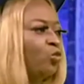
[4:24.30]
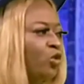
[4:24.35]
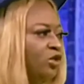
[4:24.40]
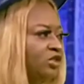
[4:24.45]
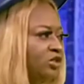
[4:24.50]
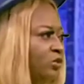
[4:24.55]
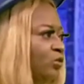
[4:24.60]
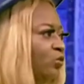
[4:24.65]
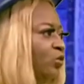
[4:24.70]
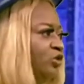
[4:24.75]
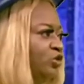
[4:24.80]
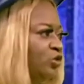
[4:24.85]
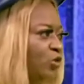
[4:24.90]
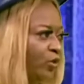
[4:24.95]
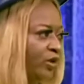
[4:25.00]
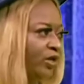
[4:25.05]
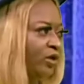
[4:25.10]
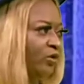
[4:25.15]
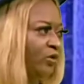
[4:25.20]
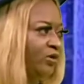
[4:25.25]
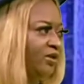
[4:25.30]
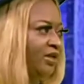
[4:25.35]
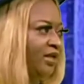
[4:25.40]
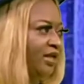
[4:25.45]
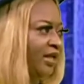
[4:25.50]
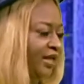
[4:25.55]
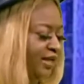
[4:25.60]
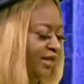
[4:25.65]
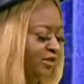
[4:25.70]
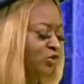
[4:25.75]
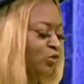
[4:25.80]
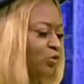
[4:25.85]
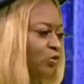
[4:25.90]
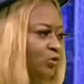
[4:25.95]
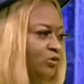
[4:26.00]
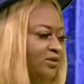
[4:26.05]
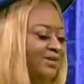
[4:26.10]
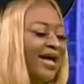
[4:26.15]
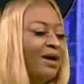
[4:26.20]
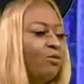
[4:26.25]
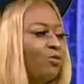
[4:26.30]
what was going on in the school. That